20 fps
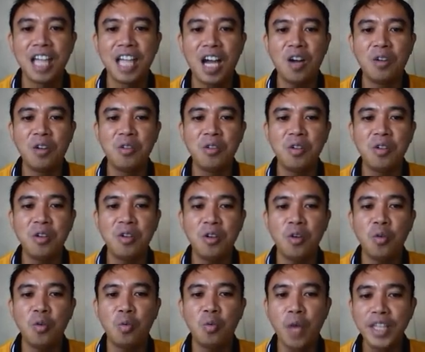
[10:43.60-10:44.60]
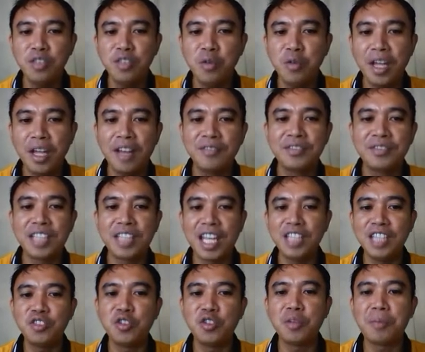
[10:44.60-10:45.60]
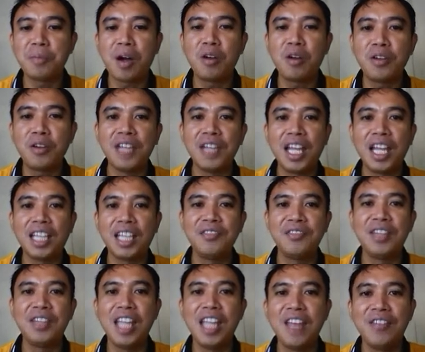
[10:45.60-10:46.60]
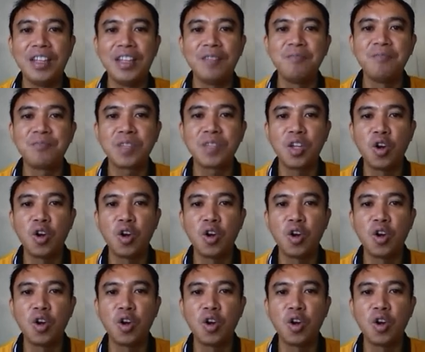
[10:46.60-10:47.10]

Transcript: Now, why do we have 10 to the power of negative 11?